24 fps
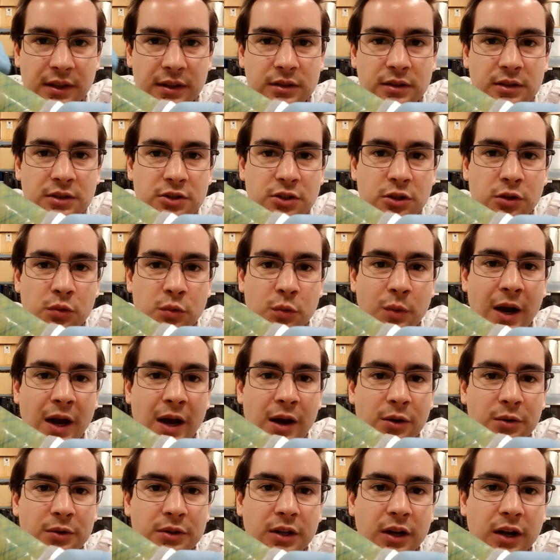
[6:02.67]
that these are
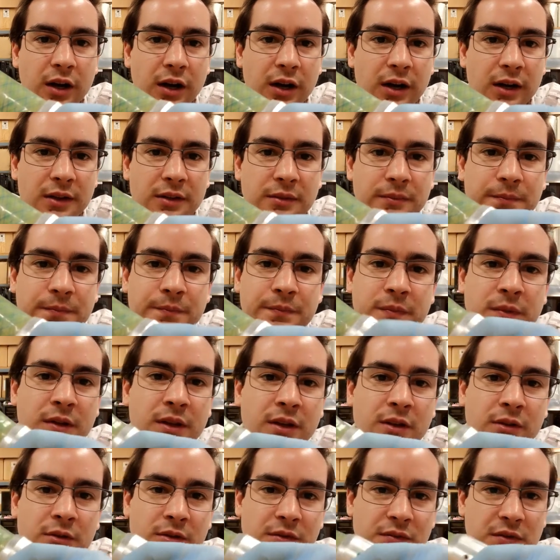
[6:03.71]
wound on.
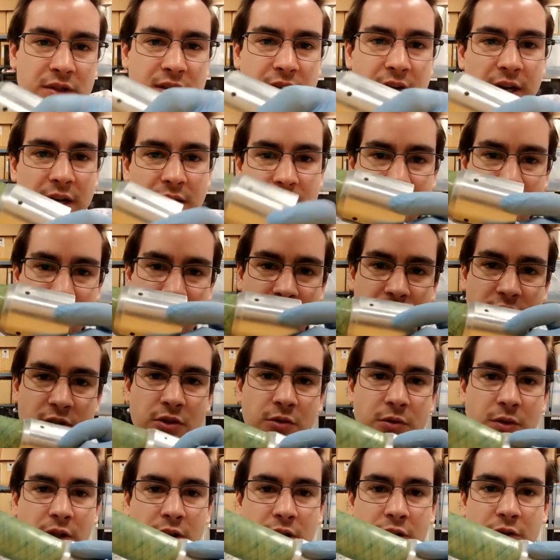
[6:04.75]
We've attached these
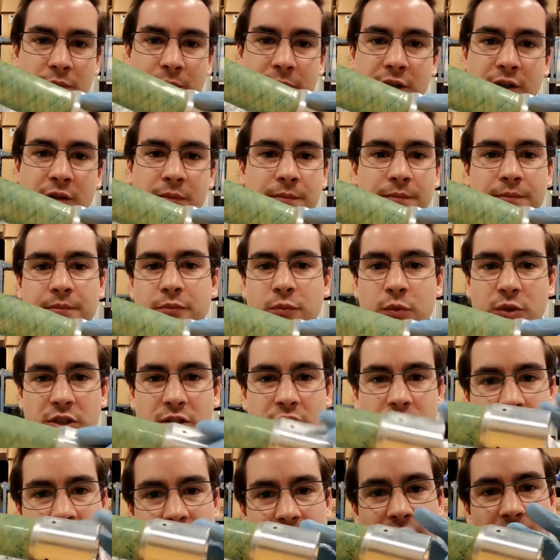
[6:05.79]
two aluminum, what's
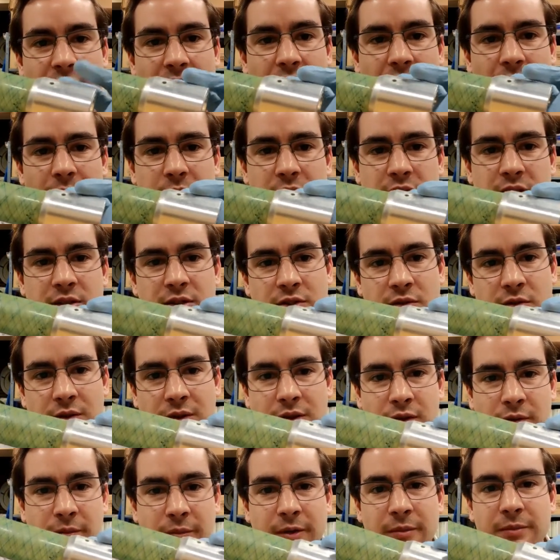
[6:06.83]
called tabs, these two
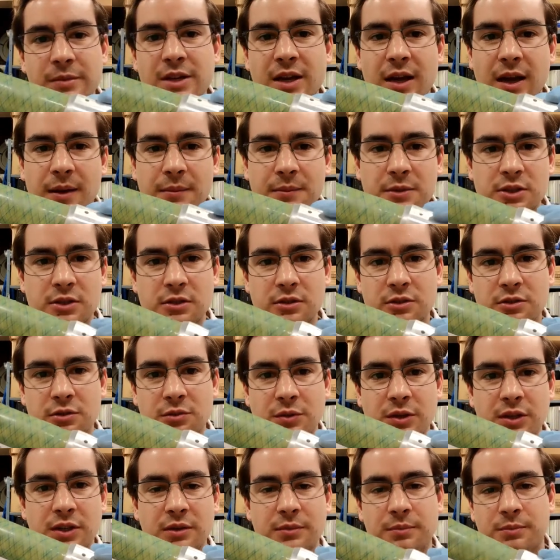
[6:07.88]
aluminum tabs, so
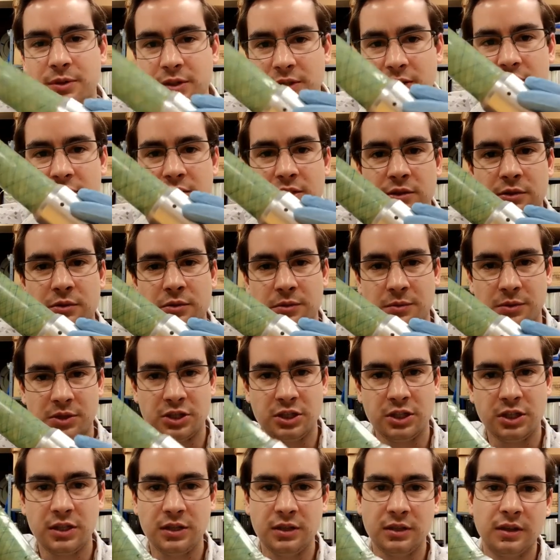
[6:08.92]
we can put this into a
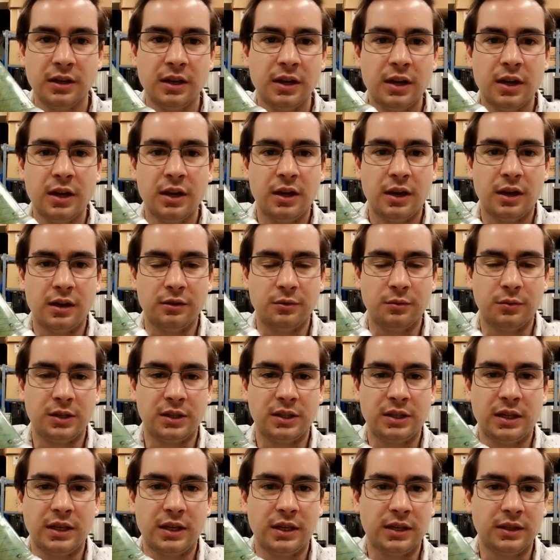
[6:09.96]
machine and we
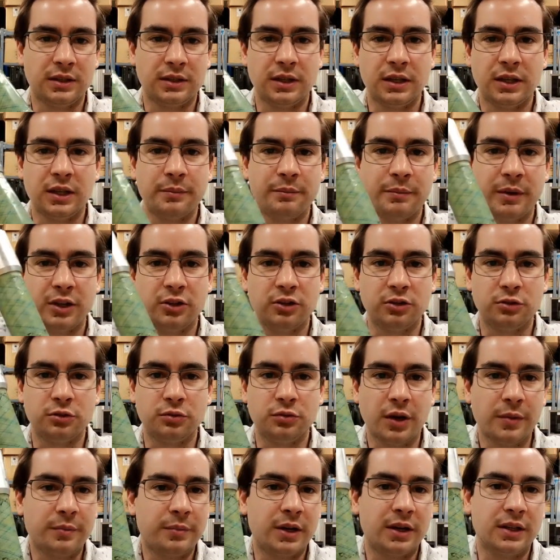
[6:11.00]
can get a better
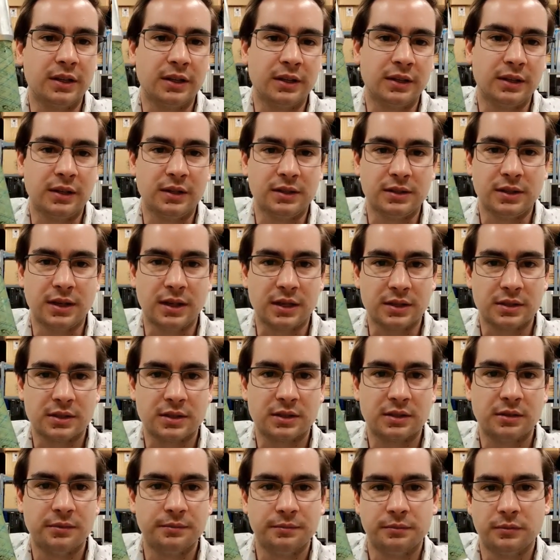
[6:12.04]
grip on it and
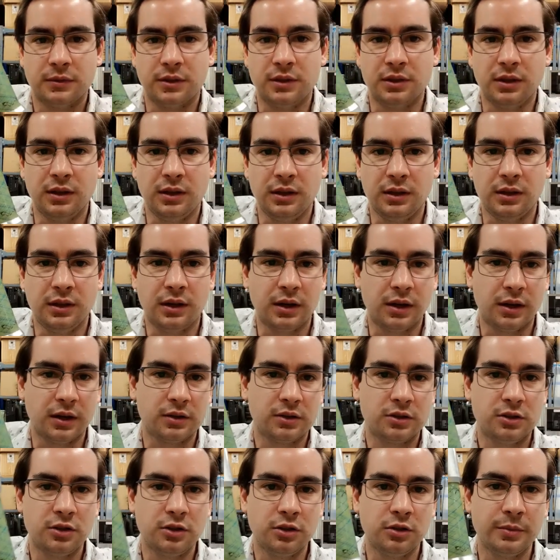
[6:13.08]
test the uh,
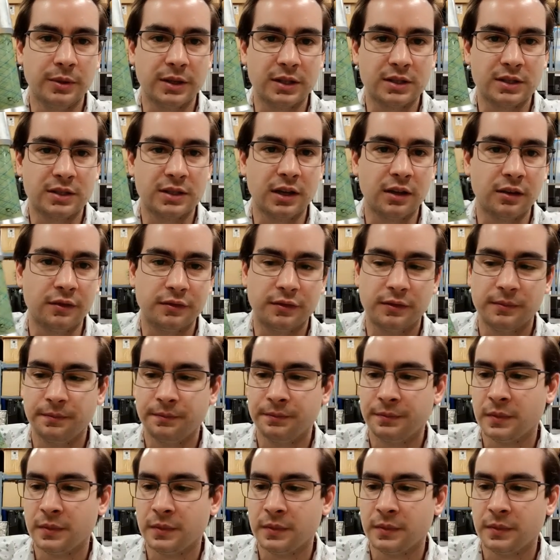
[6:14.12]
tube itself.